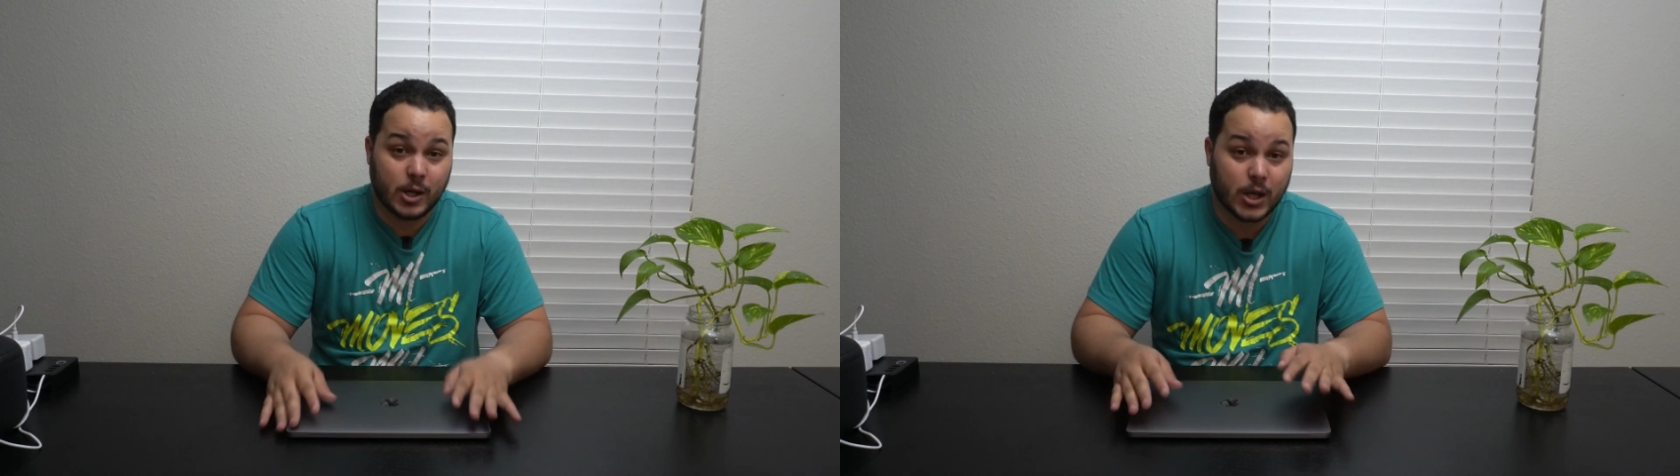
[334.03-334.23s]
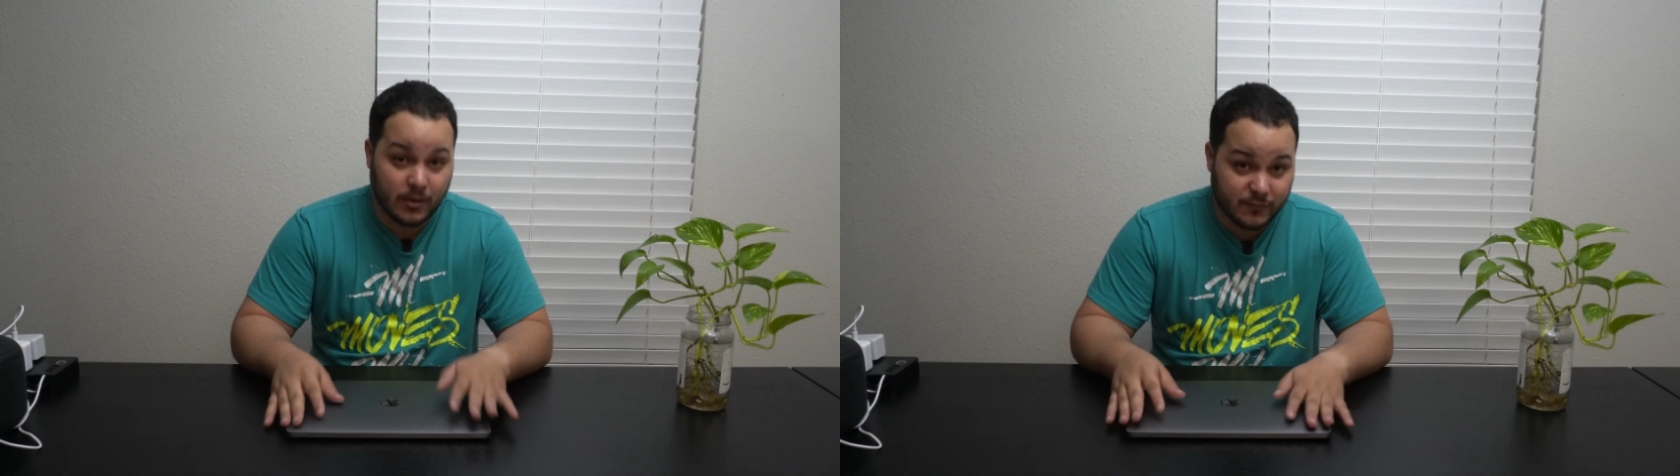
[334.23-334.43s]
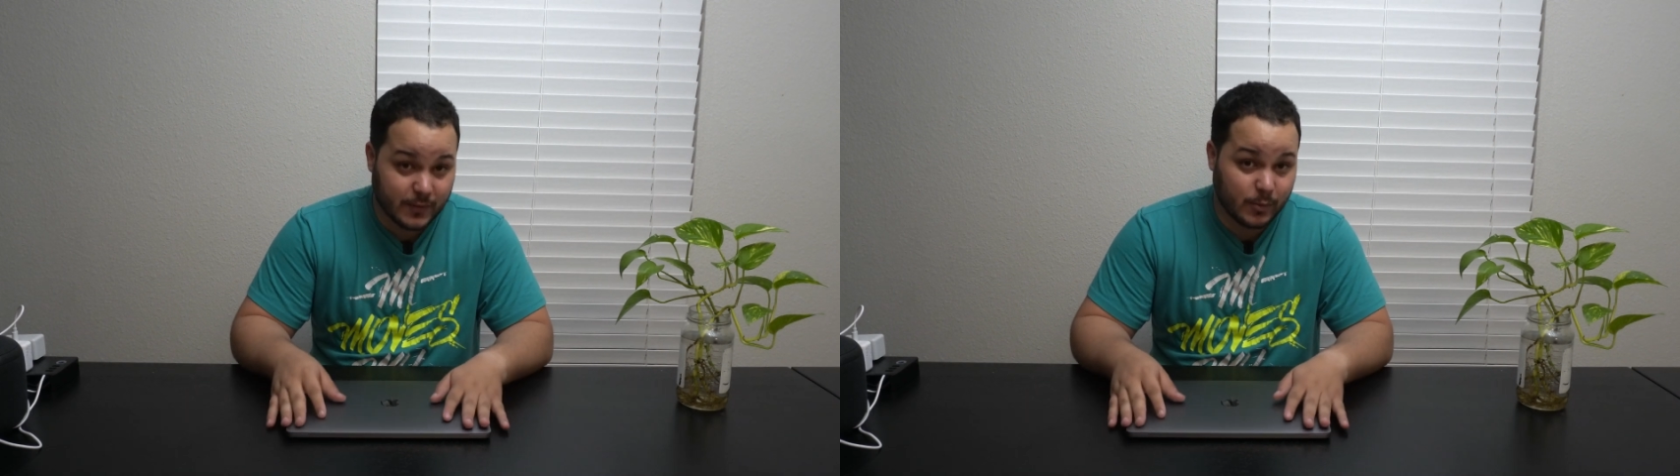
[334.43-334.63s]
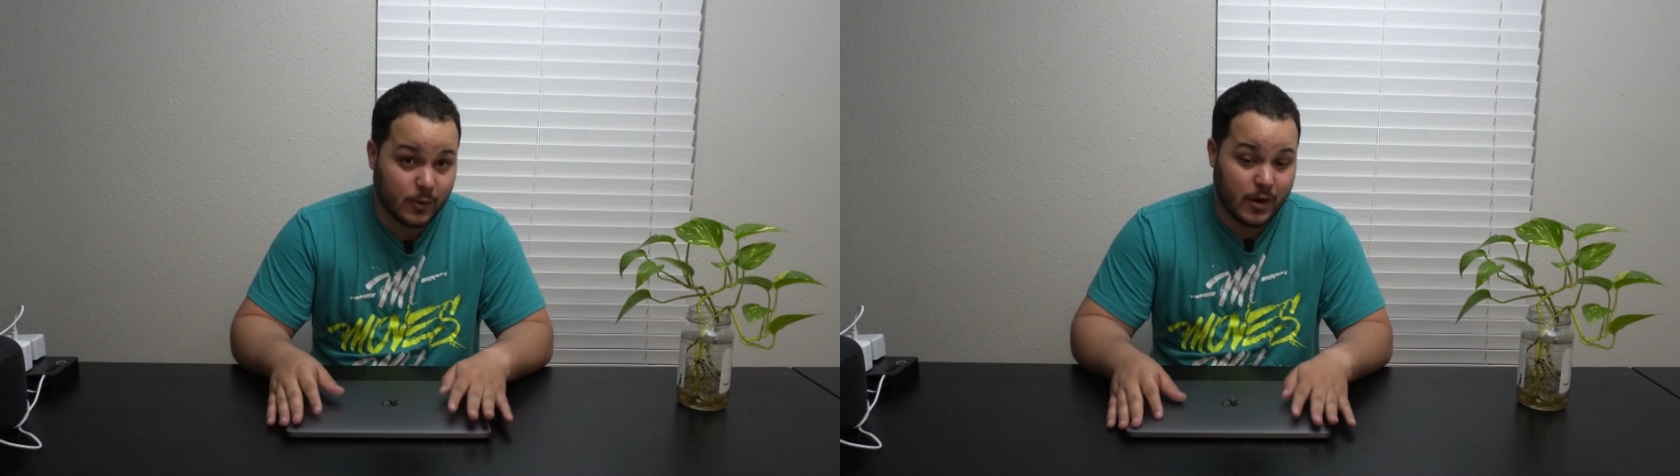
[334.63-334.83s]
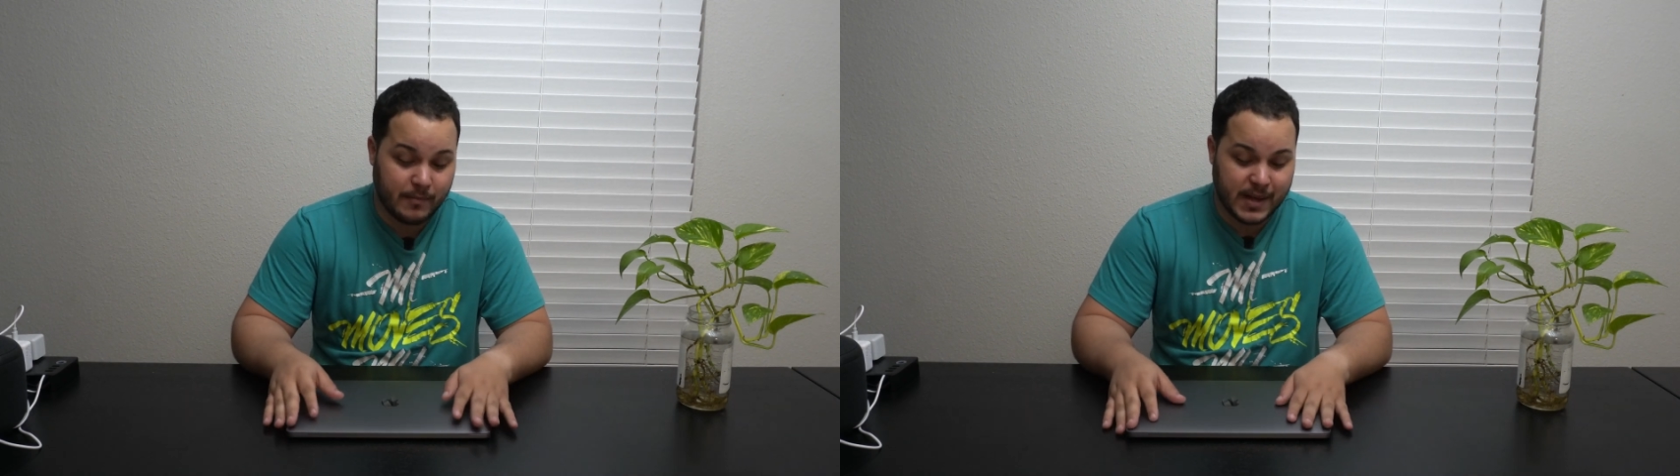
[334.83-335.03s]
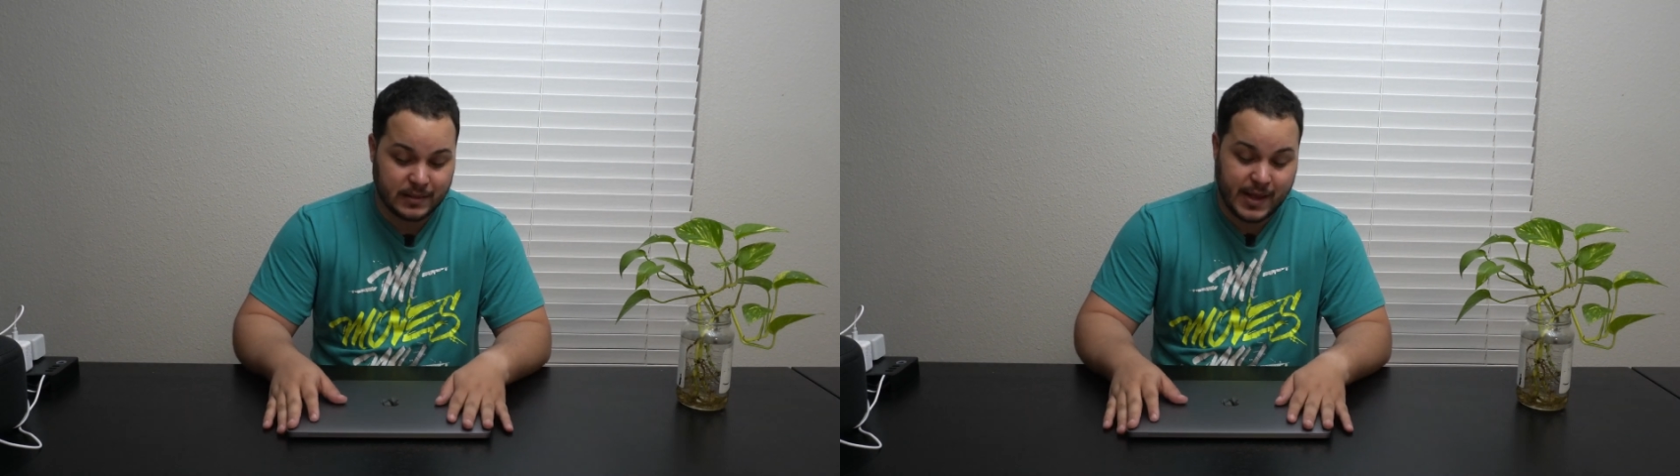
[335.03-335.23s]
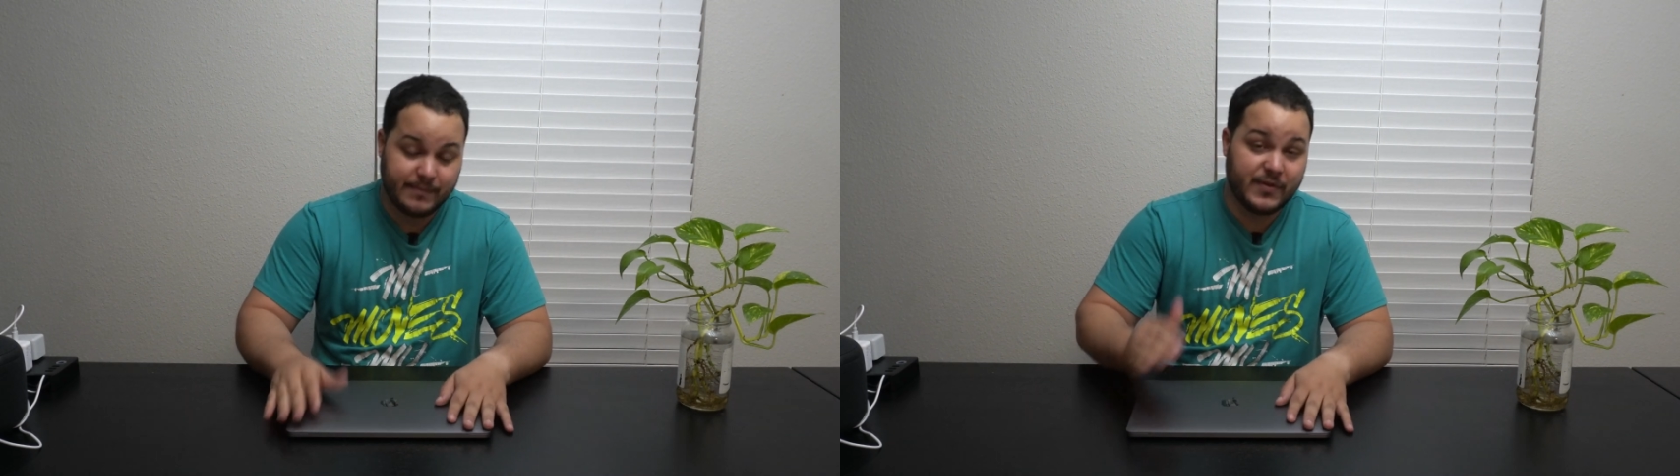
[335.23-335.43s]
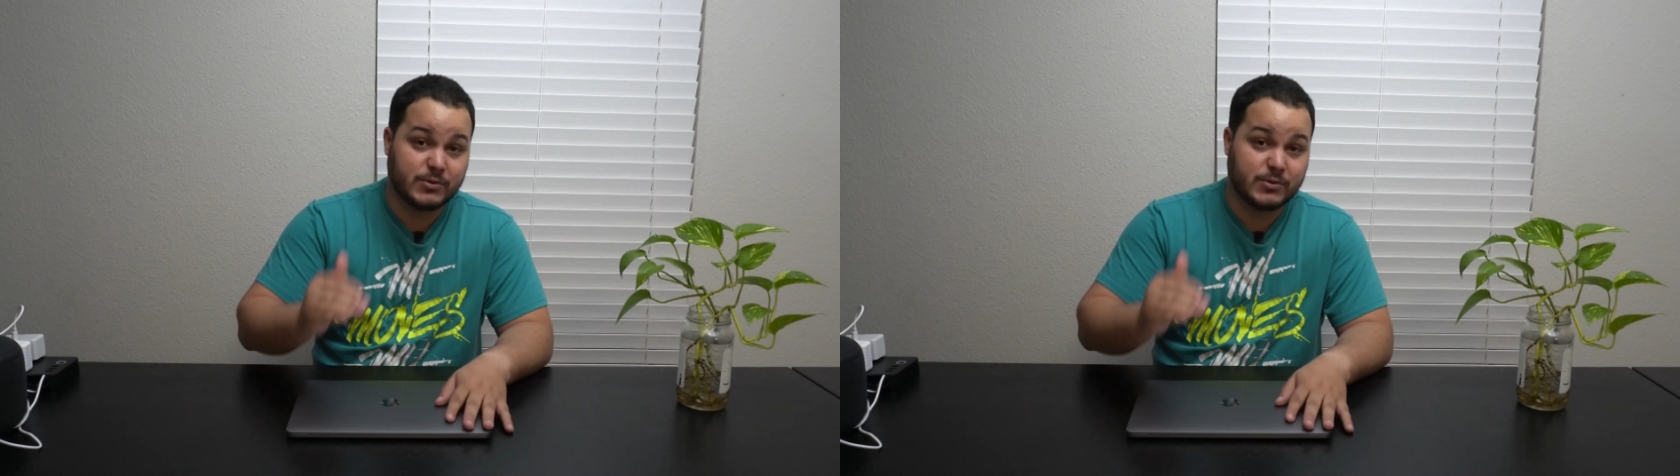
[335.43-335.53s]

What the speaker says: uncomfortable on my lap.